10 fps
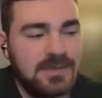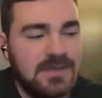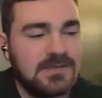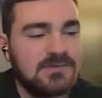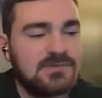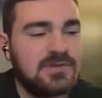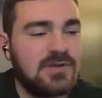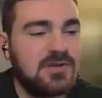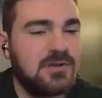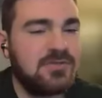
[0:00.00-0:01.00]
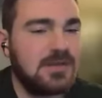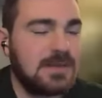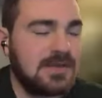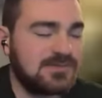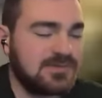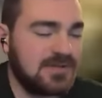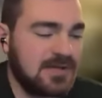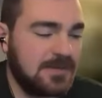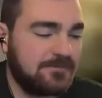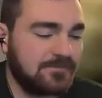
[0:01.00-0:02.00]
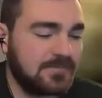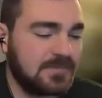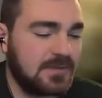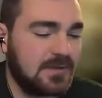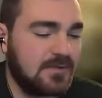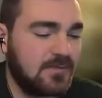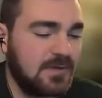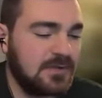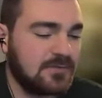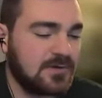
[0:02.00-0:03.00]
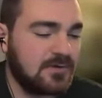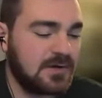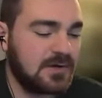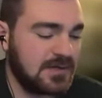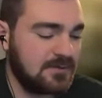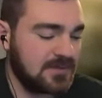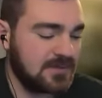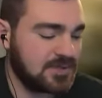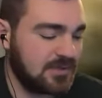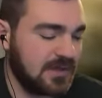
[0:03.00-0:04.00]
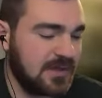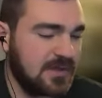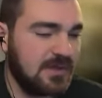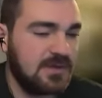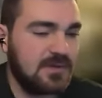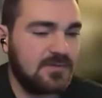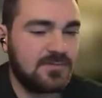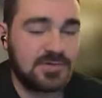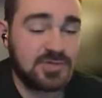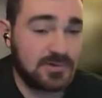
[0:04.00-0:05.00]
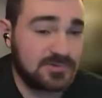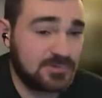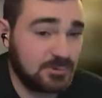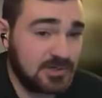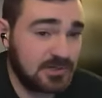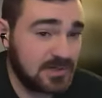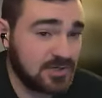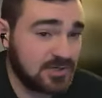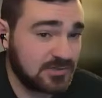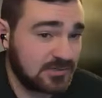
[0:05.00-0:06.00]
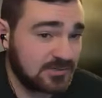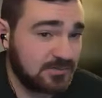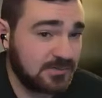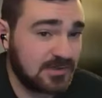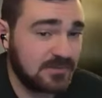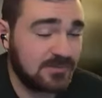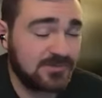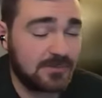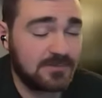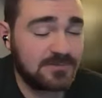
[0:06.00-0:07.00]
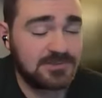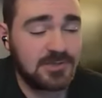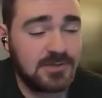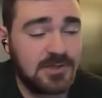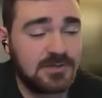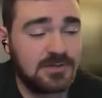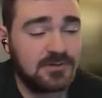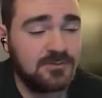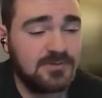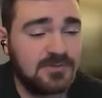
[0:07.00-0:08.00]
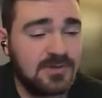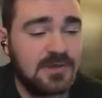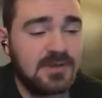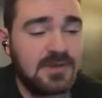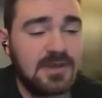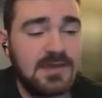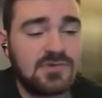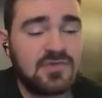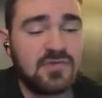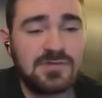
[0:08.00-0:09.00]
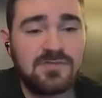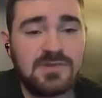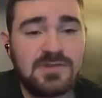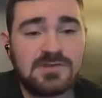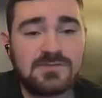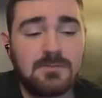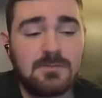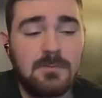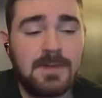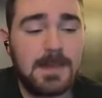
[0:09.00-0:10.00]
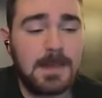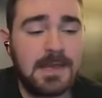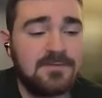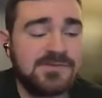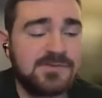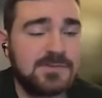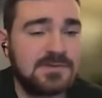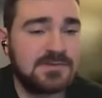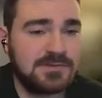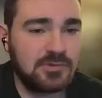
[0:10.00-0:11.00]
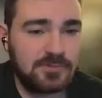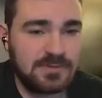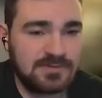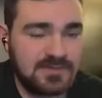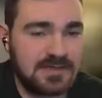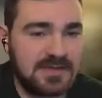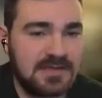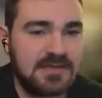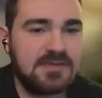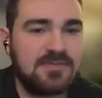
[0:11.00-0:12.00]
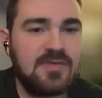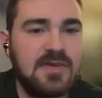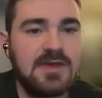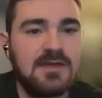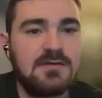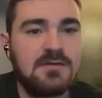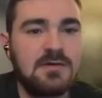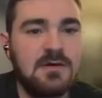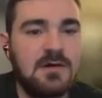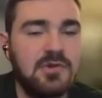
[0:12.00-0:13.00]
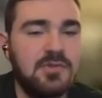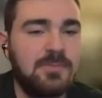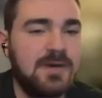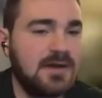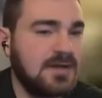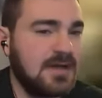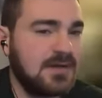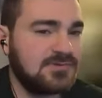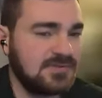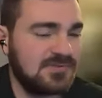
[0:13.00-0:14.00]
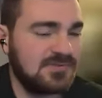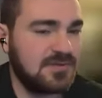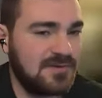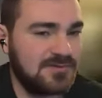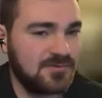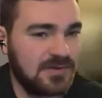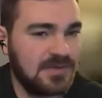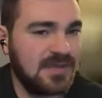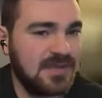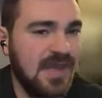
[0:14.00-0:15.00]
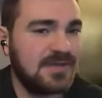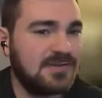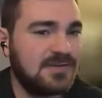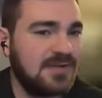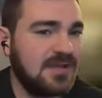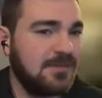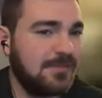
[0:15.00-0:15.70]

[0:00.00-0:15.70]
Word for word: bit. So I think last time we recorded, I had mentioned that for the short story collections, I was splitting those up for Sherlock Holmes. And mm. truthfully, just my life has been so busy lately that all the podcasting stuff has really had to take a